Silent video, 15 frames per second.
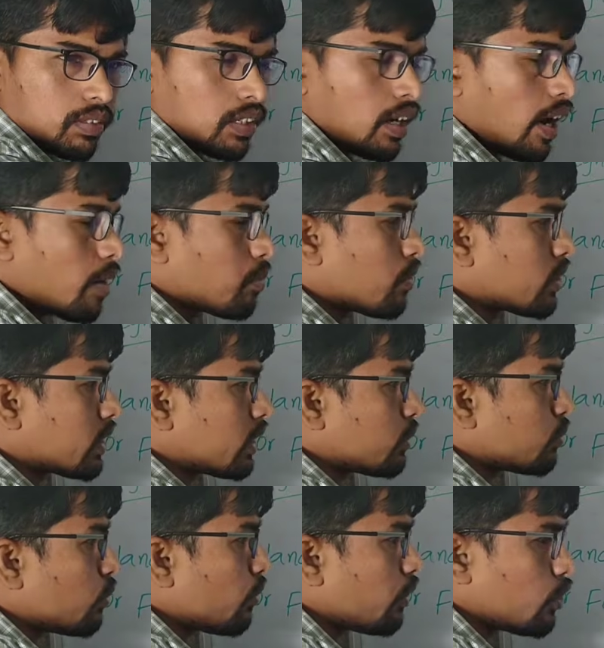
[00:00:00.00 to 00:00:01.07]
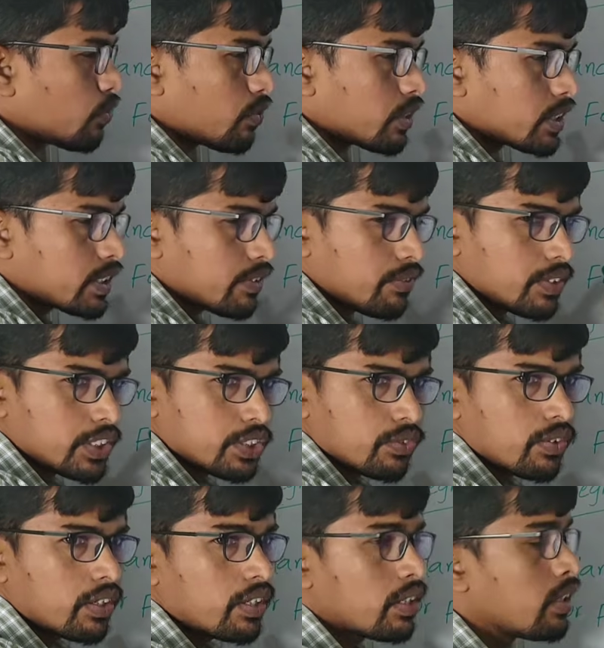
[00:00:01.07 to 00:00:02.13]
landmass is moving towards the
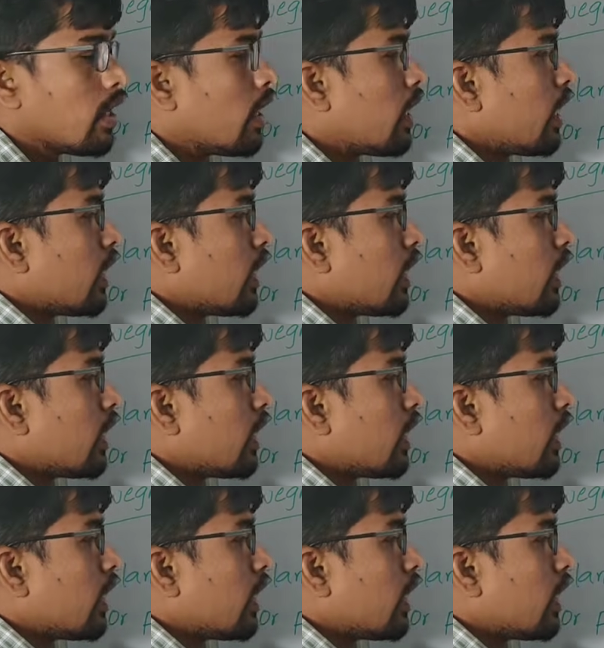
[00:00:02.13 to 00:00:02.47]
westward,